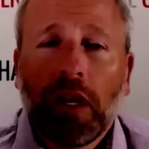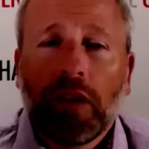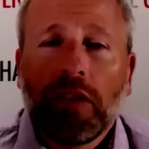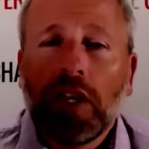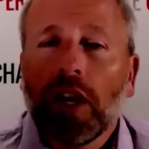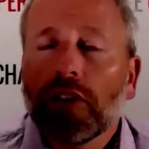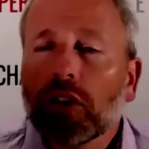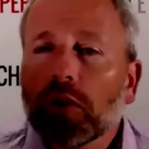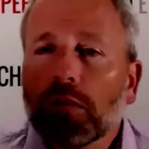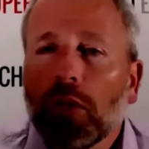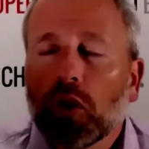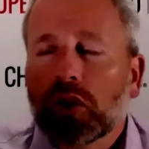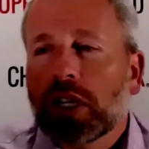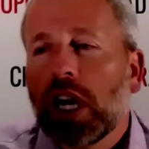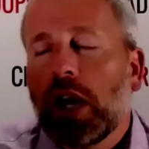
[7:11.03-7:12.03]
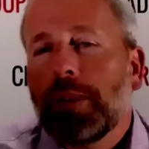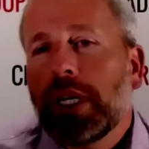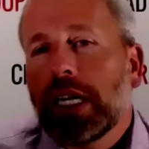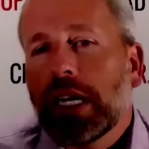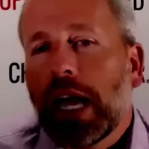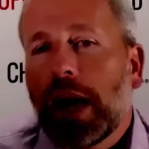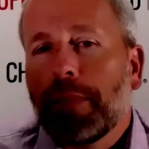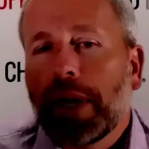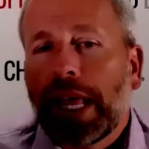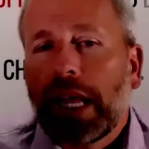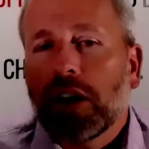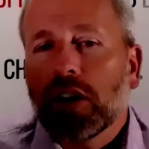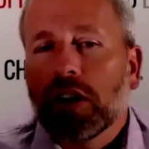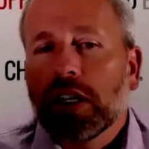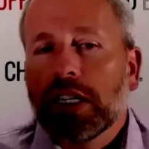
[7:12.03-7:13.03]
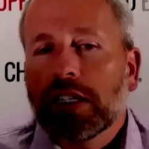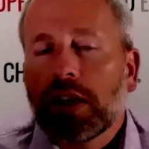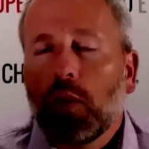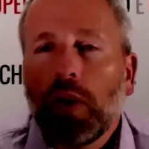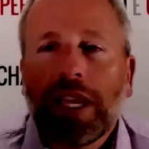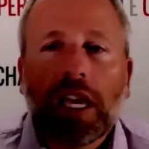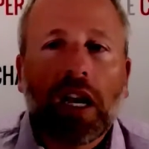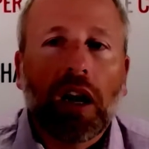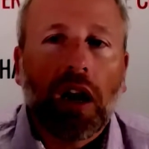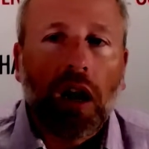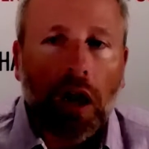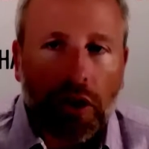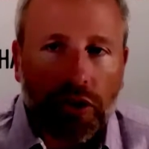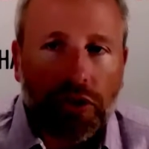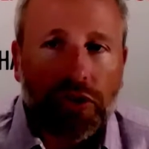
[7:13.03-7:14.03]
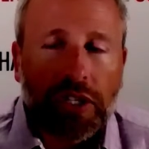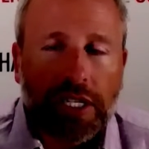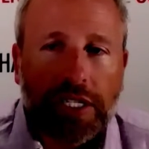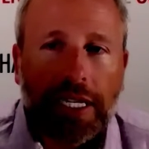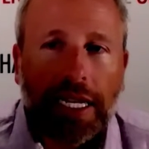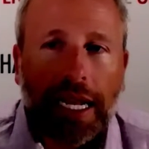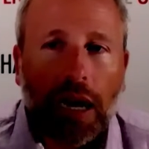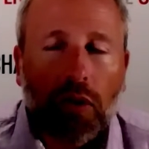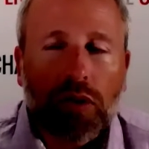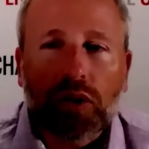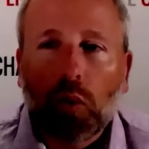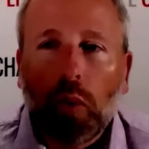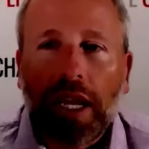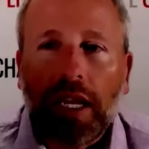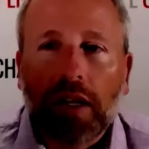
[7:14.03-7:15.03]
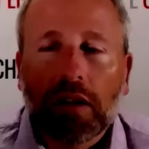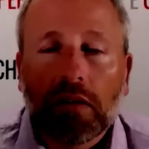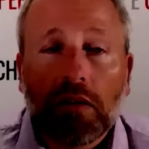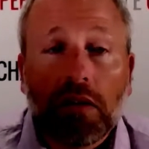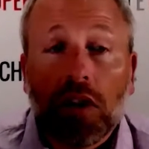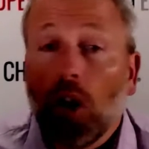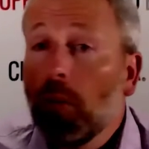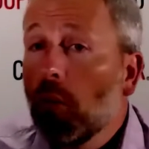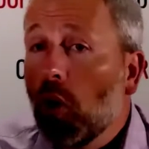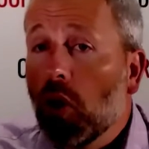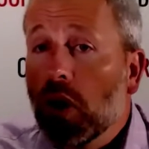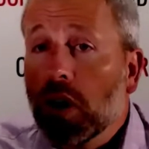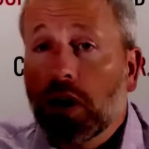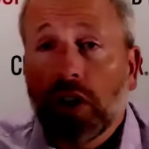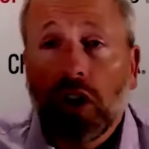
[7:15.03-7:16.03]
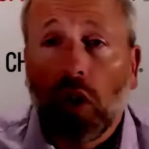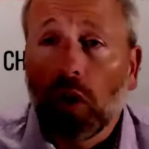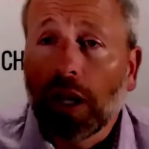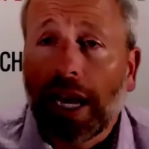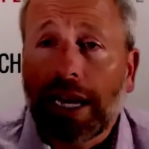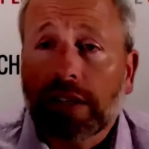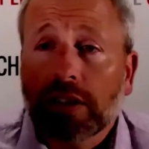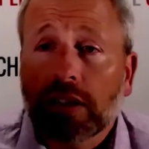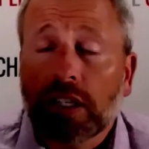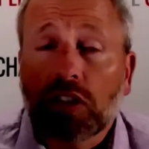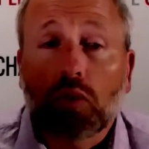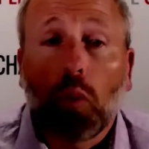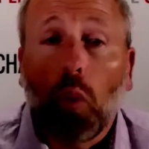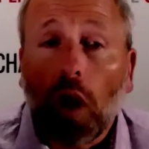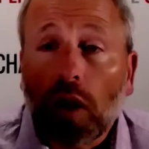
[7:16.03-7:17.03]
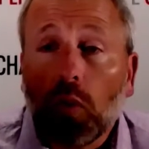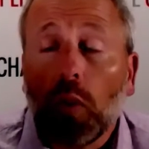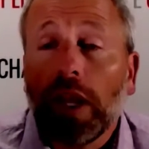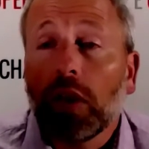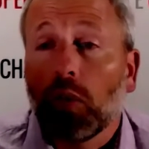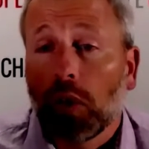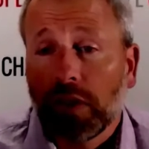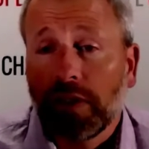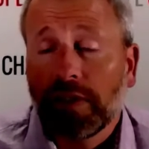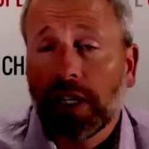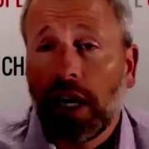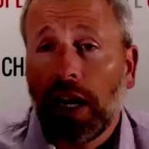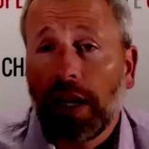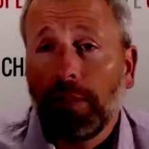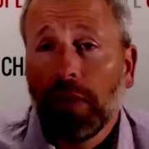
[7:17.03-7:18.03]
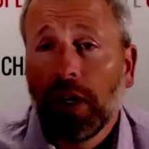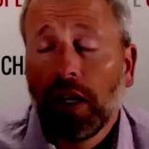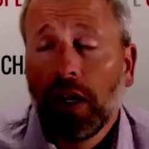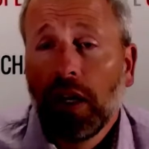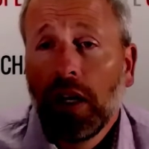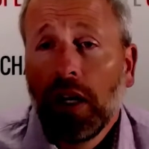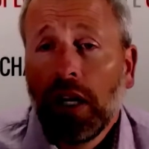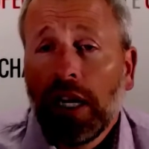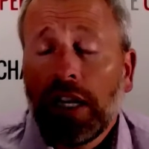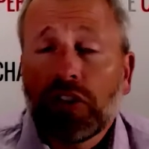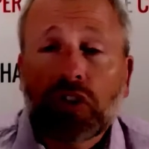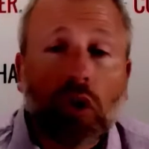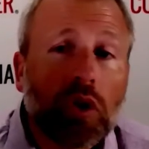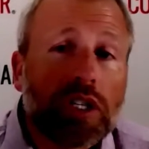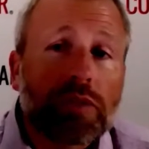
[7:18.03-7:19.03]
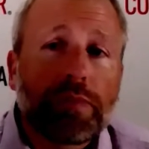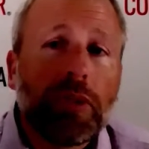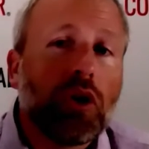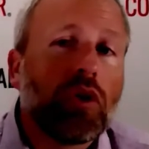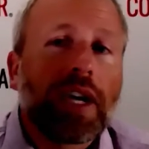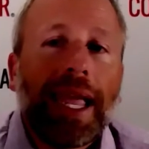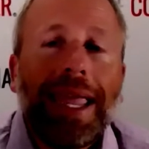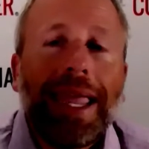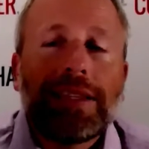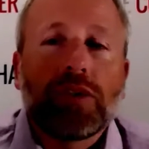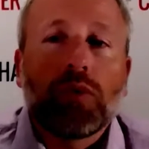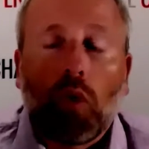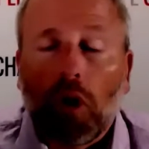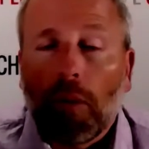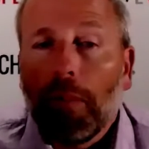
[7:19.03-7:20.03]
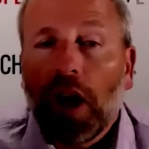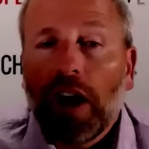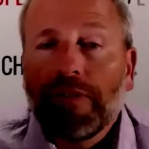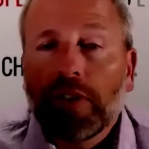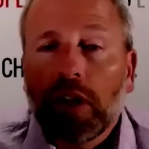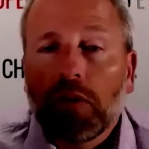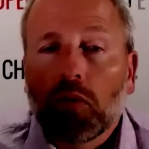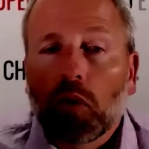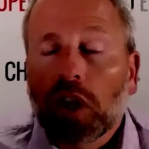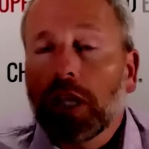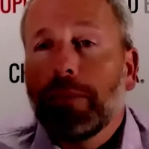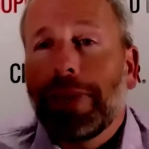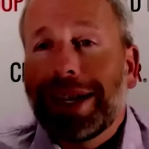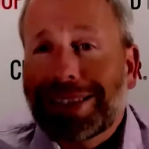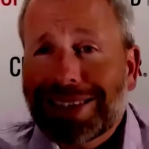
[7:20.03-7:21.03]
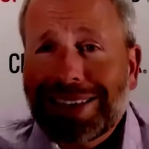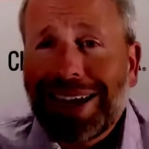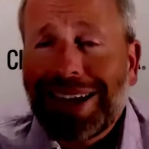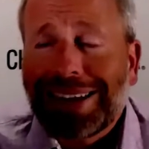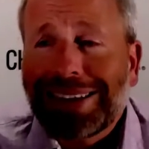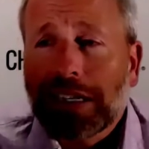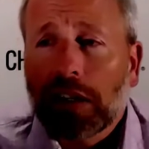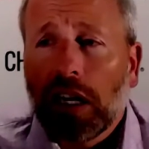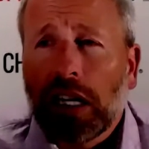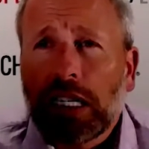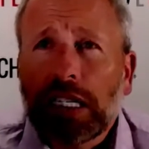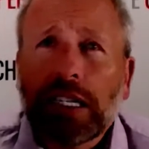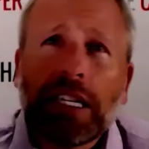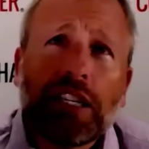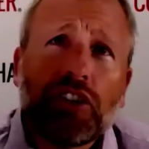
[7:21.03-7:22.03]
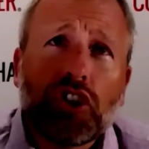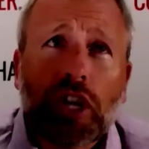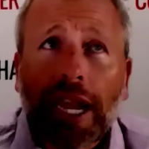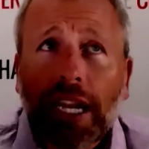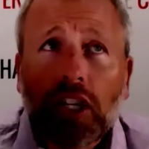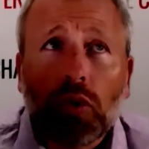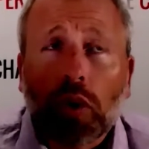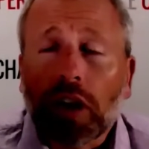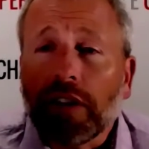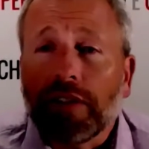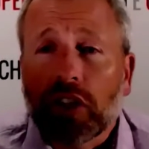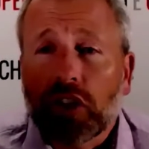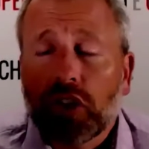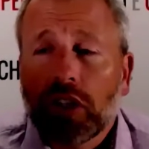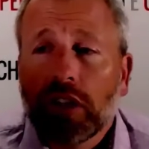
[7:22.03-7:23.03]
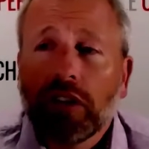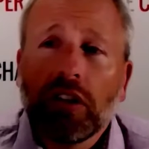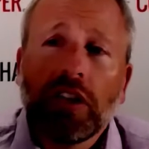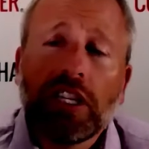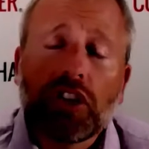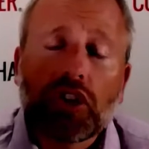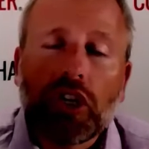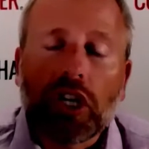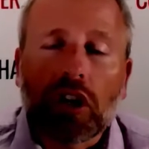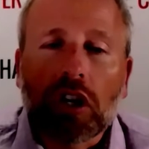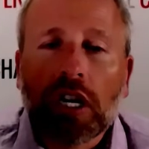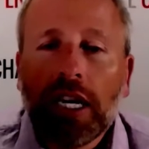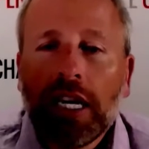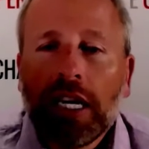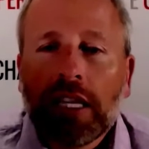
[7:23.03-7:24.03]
The other most common denominator is that we get 168 hours a week. No more, no less. It's 1 week worth of time. And so as Bill Gates and Warren Buffett really best said it in January of this year,